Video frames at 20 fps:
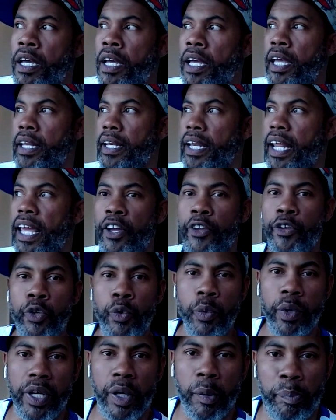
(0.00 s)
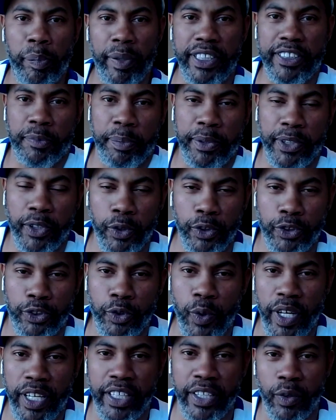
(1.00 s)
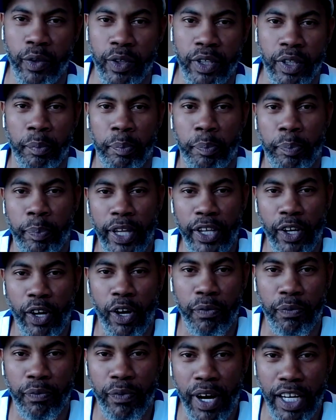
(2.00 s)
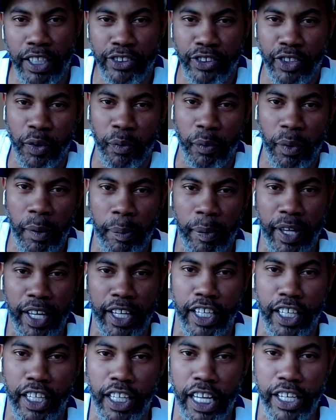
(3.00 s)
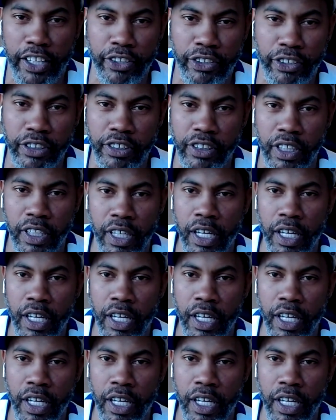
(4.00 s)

and now you want to bitch because you ain't on the playoff roster and we playing the Lakers.